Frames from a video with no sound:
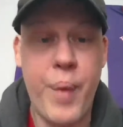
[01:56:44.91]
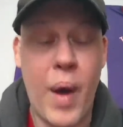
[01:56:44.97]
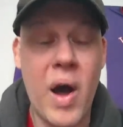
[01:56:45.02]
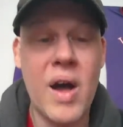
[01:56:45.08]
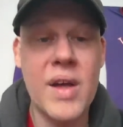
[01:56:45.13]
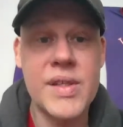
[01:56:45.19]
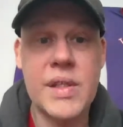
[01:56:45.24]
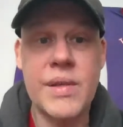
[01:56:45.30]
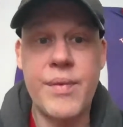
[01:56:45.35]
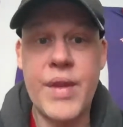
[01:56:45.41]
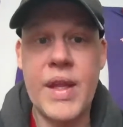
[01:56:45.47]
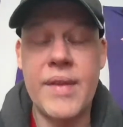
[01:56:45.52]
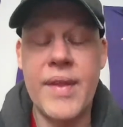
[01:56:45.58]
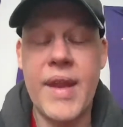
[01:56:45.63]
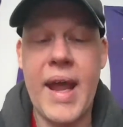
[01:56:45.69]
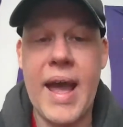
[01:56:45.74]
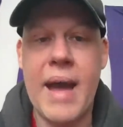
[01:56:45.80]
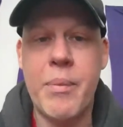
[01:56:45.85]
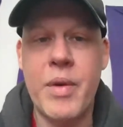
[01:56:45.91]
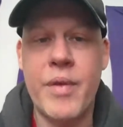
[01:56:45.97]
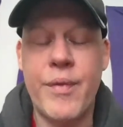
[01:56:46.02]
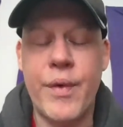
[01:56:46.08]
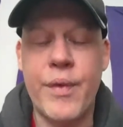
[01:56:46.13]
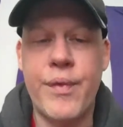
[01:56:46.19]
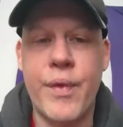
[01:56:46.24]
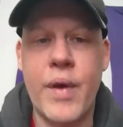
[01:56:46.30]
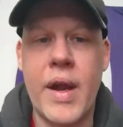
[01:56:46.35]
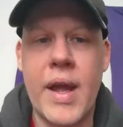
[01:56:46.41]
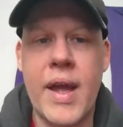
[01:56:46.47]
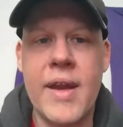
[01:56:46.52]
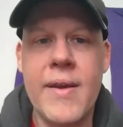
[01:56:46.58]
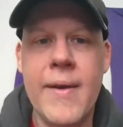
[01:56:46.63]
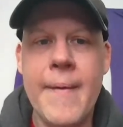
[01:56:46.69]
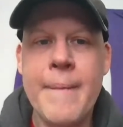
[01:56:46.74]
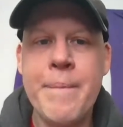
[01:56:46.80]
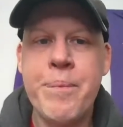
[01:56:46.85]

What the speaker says: positive thing that happened for Fred,